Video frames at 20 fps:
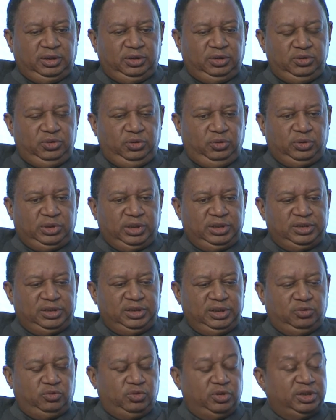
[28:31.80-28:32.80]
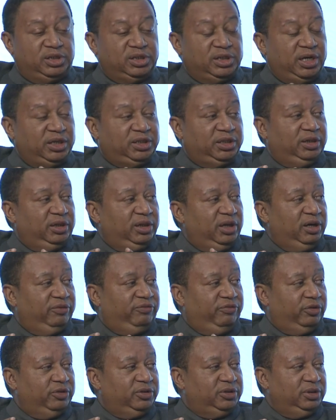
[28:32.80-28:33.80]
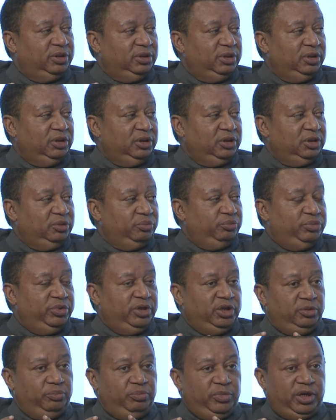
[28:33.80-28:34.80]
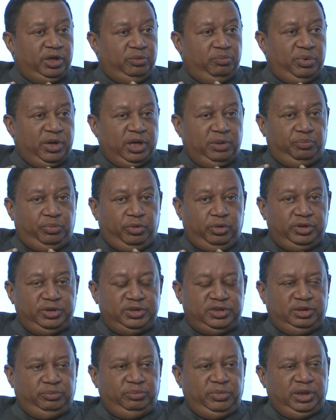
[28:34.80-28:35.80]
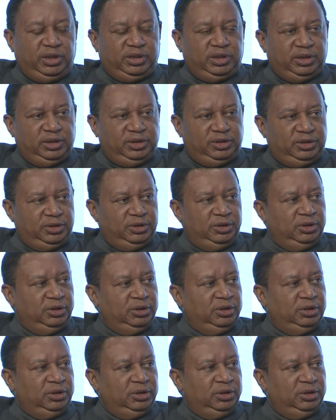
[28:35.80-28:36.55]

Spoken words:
you can see concerted efforts being made by policymakers,